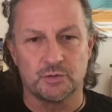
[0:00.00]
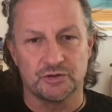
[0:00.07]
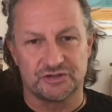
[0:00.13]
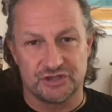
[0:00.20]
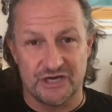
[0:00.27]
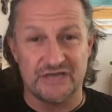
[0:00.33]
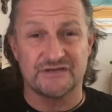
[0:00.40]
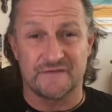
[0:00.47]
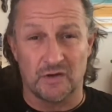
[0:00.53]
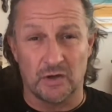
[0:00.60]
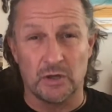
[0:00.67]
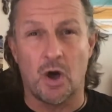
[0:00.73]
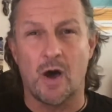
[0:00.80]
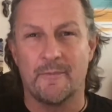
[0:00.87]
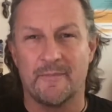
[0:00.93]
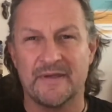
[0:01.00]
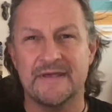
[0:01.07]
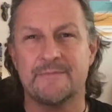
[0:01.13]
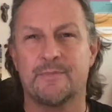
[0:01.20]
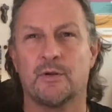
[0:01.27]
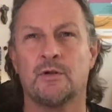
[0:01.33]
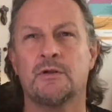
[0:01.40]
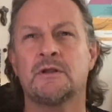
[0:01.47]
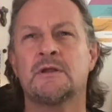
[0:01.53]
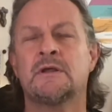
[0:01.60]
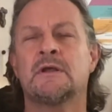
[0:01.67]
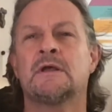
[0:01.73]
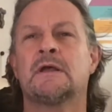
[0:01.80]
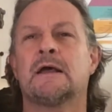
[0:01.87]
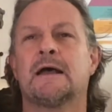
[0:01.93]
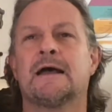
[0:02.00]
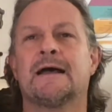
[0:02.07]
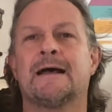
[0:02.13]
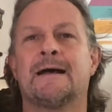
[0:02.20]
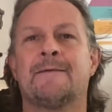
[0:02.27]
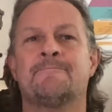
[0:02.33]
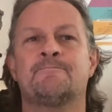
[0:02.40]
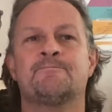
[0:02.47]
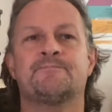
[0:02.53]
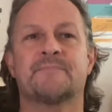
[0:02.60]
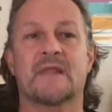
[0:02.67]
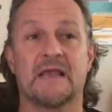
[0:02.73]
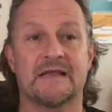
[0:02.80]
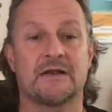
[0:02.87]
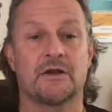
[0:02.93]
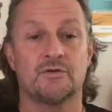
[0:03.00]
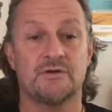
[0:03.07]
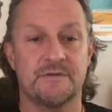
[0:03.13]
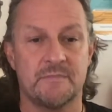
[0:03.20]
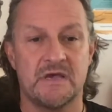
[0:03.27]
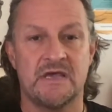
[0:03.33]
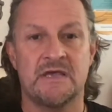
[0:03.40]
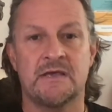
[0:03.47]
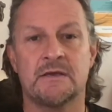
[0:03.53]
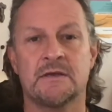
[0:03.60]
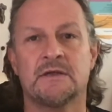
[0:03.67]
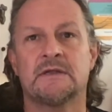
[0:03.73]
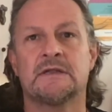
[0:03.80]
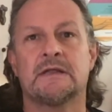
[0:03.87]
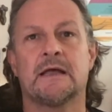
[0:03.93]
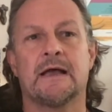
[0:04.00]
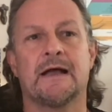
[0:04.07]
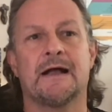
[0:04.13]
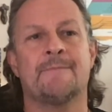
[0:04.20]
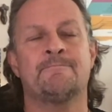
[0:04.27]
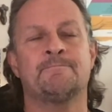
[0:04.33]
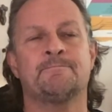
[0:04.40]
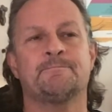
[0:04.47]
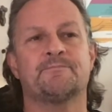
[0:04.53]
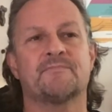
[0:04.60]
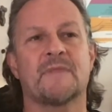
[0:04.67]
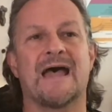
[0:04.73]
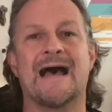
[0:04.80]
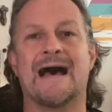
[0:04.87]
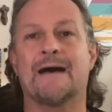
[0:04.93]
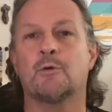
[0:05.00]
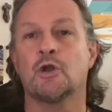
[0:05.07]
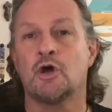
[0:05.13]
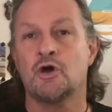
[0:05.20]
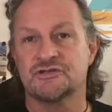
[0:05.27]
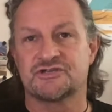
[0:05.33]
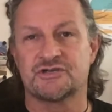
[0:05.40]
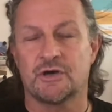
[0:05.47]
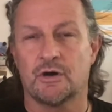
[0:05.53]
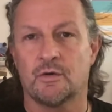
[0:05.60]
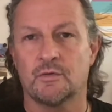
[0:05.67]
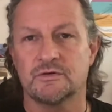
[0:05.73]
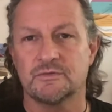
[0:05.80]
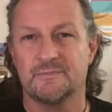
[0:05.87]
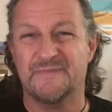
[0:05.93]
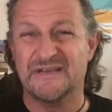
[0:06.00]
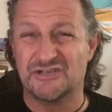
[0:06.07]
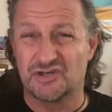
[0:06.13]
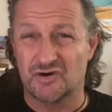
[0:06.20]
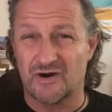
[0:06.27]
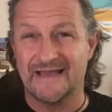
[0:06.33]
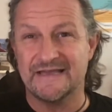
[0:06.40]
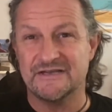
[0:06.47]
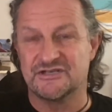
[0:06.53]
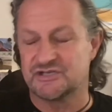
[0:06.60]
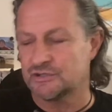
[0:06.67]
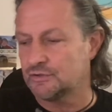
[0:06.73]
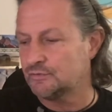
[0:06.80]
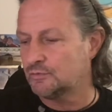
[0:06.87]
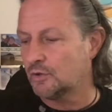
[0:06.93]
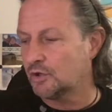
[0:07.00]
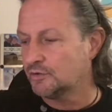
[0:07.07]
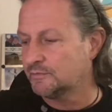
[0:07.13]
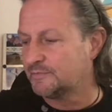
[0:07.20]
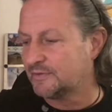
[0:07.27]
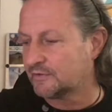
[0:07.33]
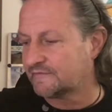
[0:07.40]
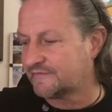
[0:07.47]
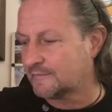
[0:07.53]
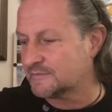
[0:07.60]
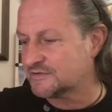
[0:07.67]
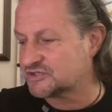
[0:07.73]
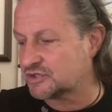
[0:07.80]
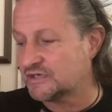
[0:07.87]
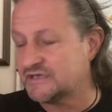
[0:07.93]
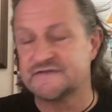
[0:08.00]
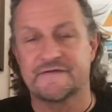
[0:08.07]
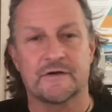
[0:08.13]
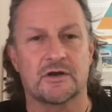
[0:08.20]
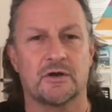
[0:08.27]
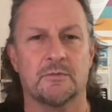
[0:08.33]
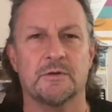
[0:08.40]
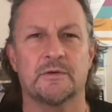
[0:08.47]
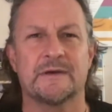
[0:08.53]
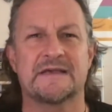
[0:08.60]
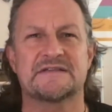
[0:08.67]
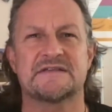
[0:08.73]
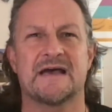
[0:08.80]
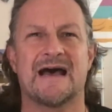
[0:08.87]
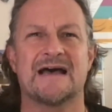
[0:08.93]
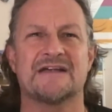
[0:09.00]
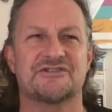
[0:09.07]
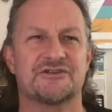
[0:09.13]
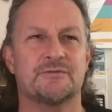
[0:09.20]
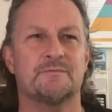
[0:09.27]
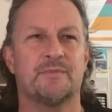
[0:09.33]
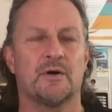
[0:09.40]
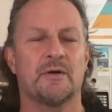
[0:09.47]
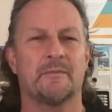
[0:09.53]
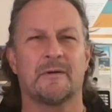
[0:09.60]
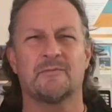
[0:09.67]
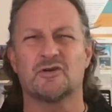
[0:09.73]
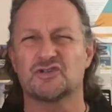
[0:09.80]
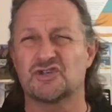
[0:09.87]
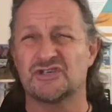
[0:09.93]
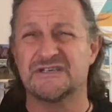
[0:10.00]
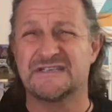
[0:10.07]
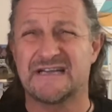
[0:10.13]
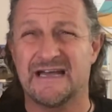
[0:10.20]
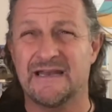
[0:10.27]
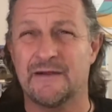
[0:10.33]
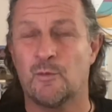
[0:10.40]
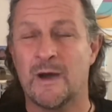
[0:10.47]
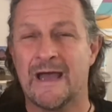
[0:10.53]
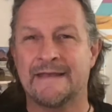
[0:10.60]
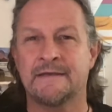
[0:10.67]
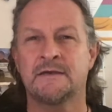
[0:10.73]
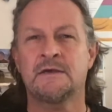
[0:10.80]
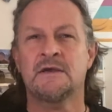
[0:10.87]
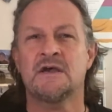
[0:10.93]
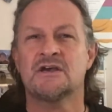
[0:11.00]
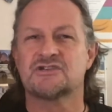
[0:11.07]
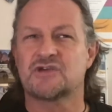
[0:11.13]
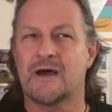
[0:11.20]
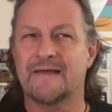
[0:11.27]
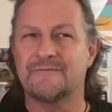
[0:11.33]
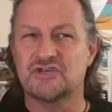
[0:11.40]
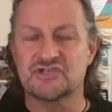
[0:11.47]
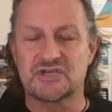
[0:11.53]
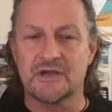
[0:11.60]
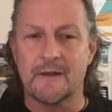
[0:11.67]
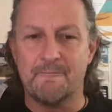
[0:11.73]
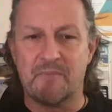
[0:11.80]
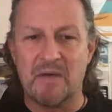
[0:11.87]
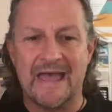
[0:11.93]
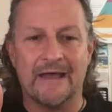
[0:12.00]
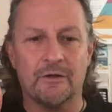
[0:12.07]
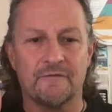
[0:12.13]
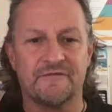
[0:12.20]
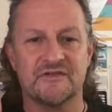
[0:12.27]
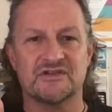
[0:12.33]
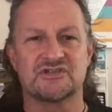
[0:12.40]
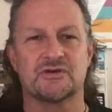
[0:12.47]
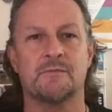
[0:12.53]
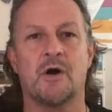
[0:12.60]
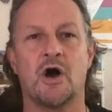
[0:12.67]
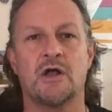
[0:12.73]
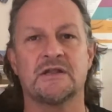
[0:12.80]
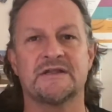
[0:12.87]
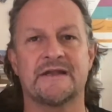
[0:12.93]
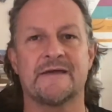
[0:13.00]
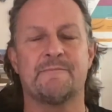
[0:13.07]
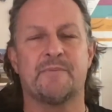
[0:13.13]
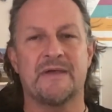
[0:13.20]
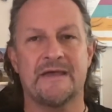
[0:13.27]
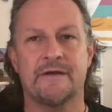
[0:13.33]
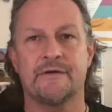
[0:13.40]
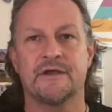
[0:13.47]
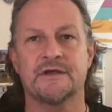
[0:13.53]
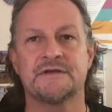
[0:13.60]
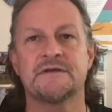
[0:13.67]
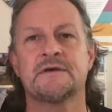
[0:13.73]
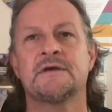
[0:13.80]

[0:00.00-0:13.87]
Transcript: change for a lot of people, including me. I will also be trying to unplug from the screens for a couple of weeks at some point, but I'm not sure entirely when. So I'm just going to bail for the summer holiday period